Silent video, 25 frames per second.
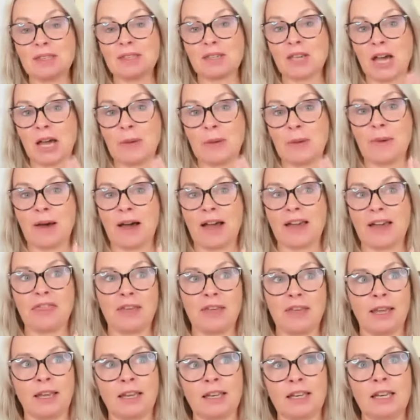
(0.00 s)
of the time, I
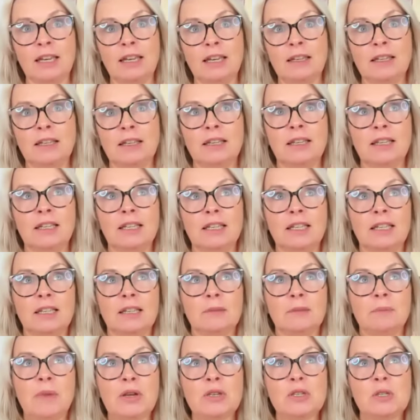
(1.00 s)
think
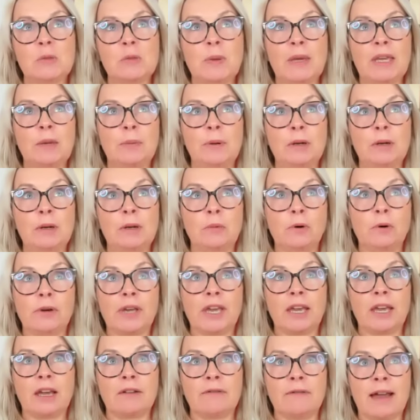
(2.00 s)
most people are
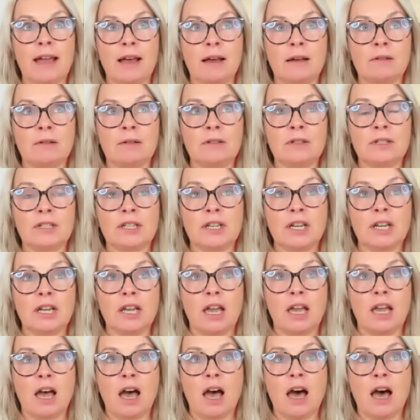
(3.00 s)
walking around
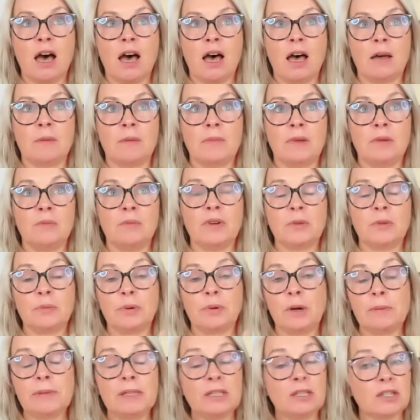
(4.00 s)
um, with
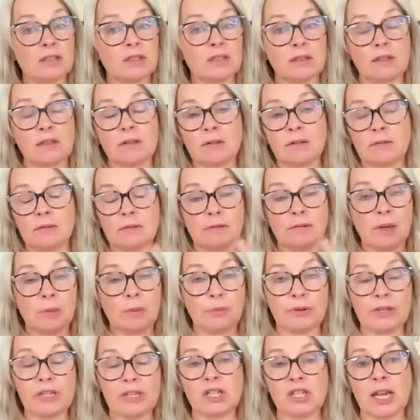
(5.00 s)
probably just
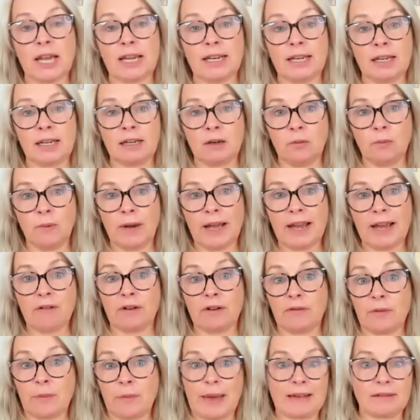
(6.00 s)
appreciating and
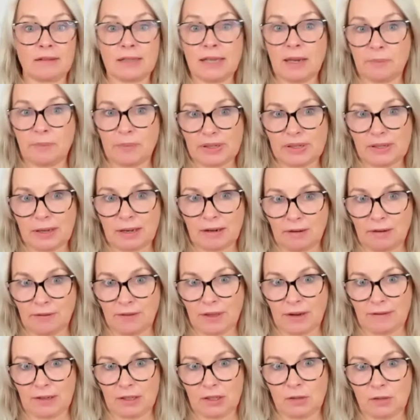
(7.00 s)
aware of about 10%
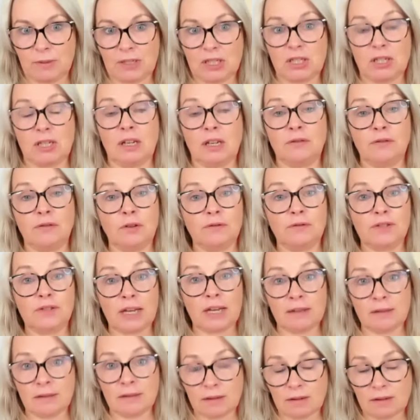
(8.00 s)
of their intuition. If you've
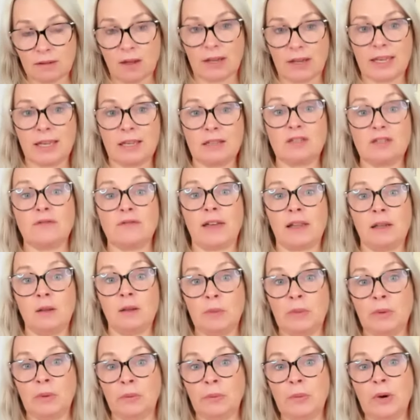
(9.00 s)
done psychic
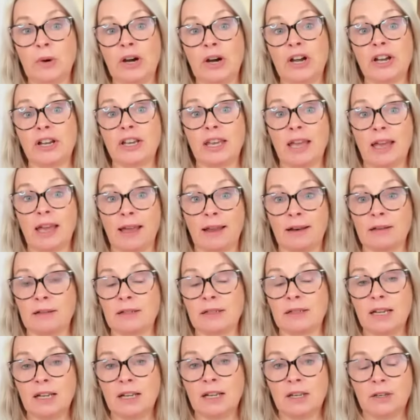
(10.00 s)
development work
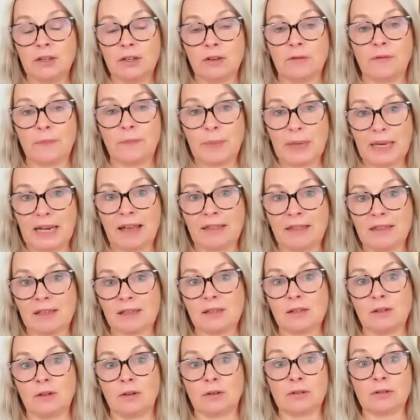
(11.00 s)
and you've been at
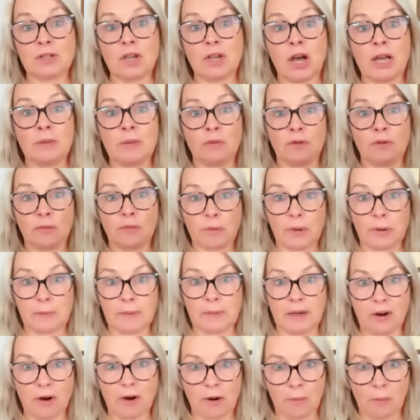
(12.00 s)
this a long time, you've
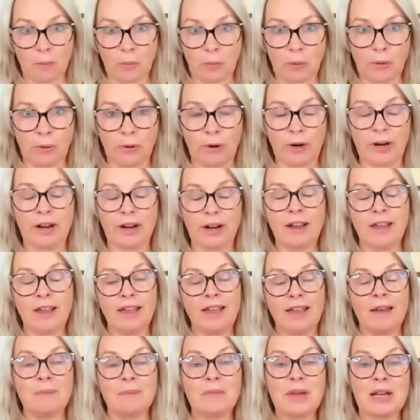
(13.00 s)
probably got more,
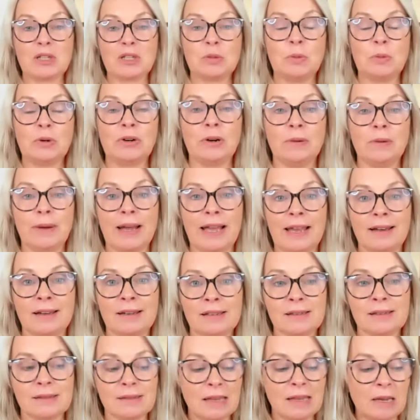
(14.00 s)
much more
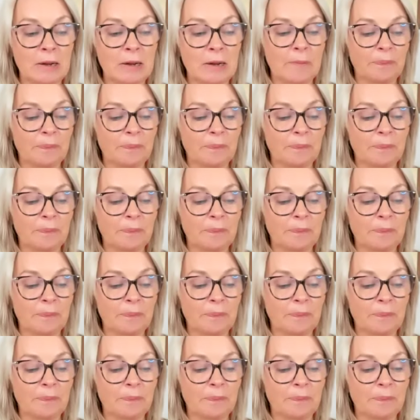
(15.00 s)
awareness